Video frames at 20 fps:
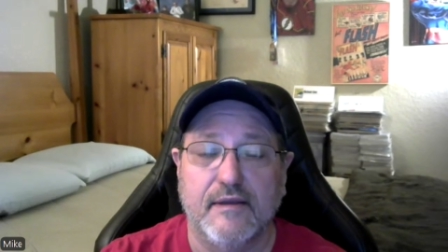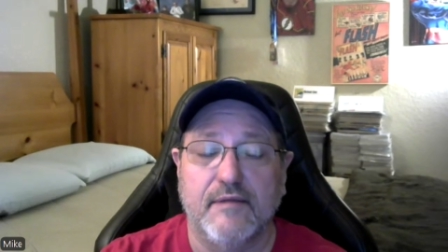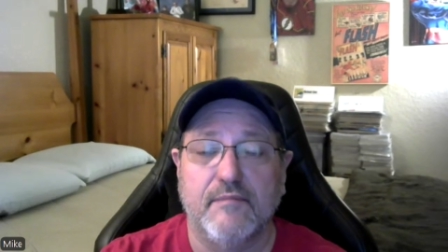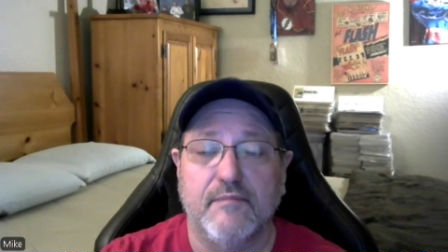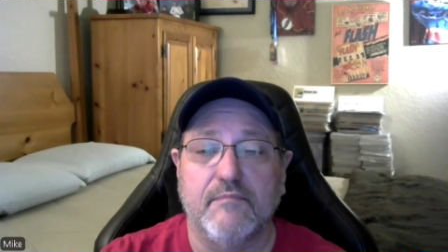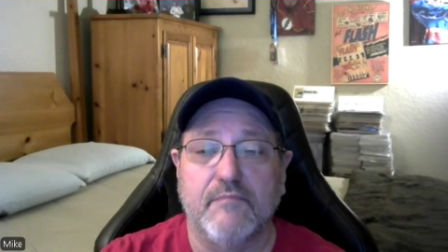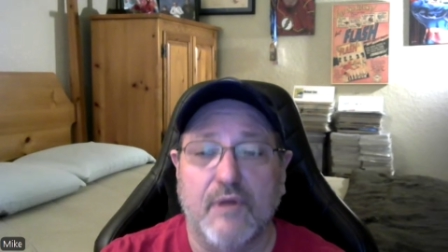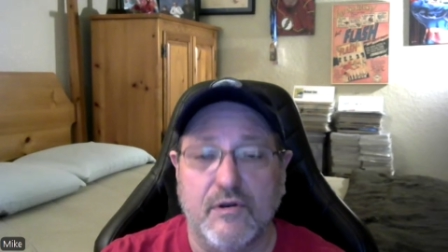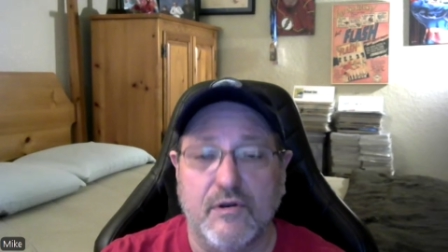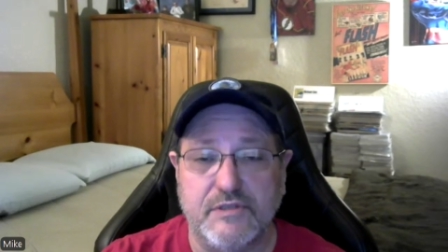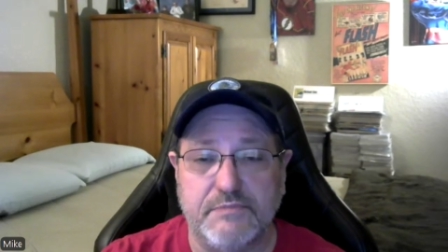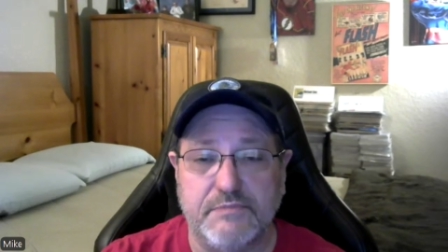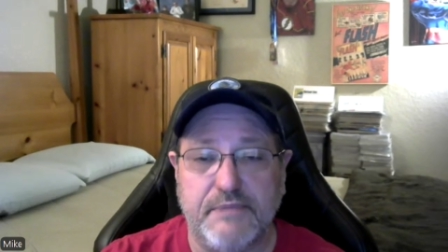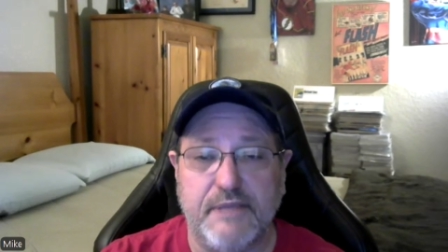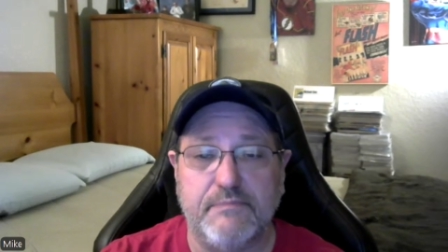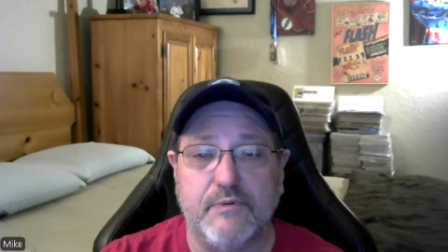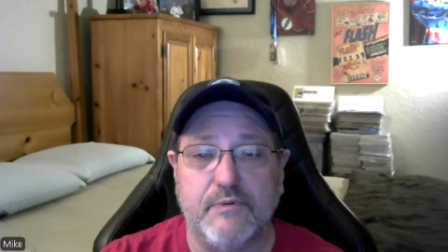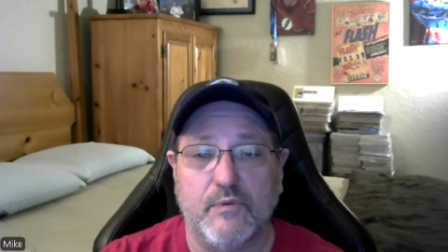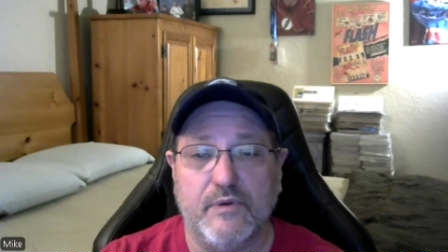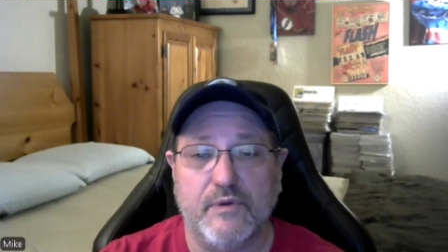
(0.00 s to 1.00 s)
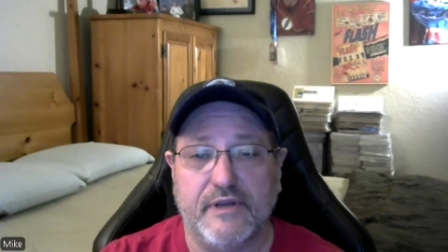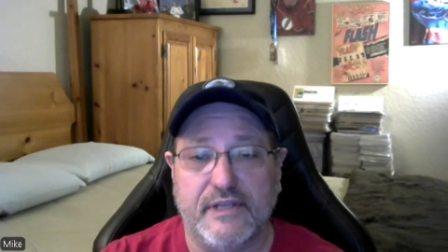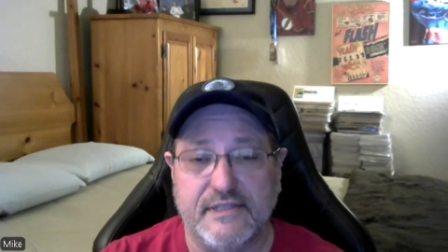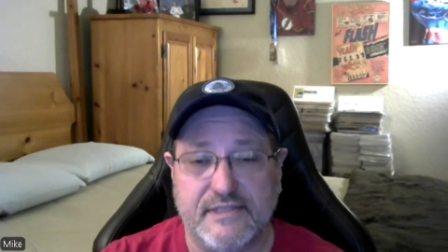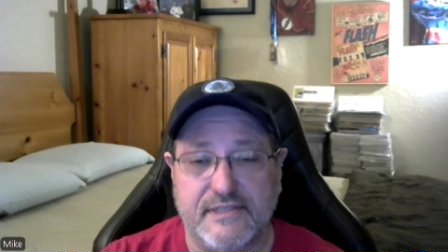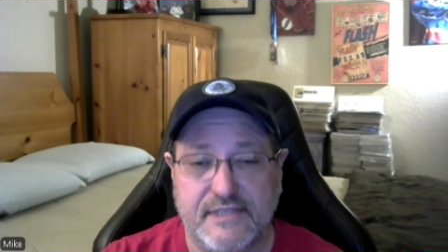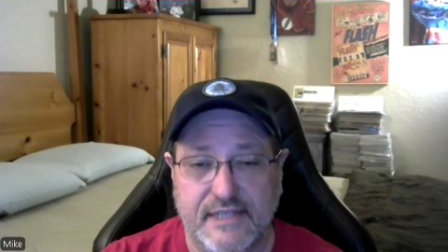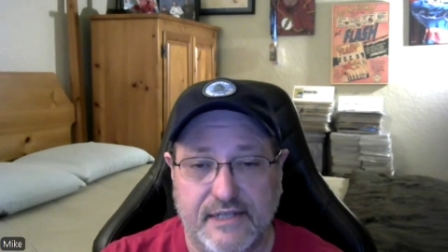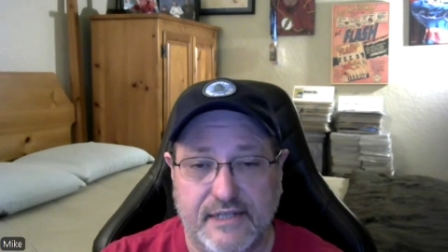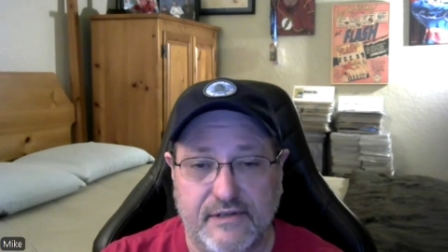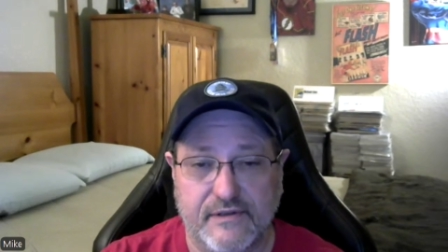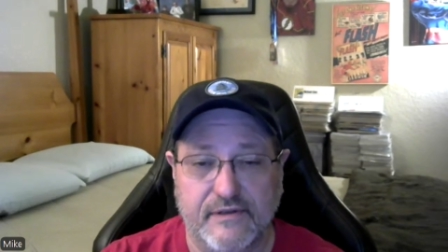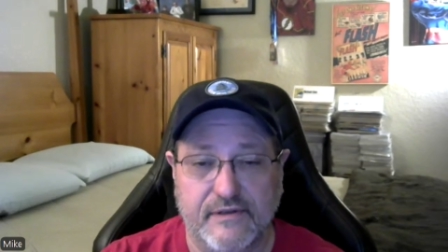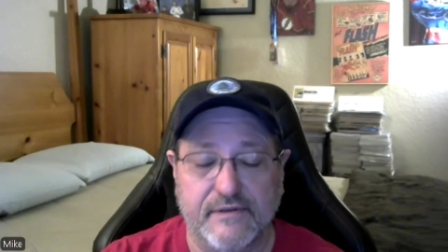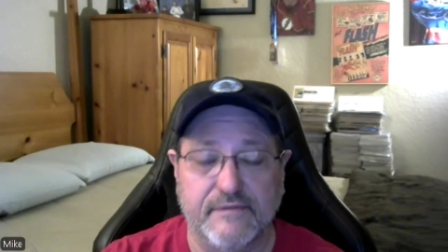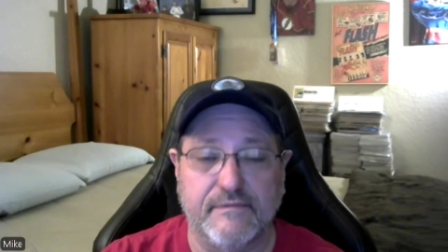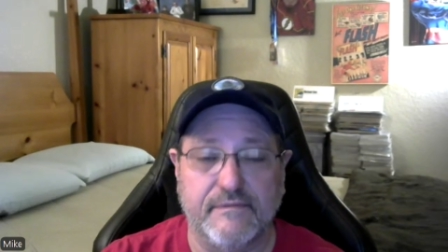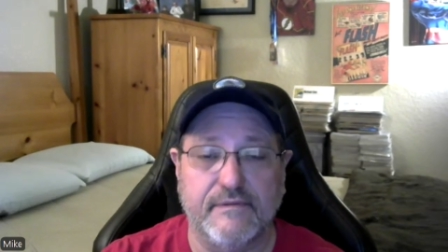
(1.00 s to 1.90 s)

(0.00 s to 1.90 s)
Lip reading: most people would consider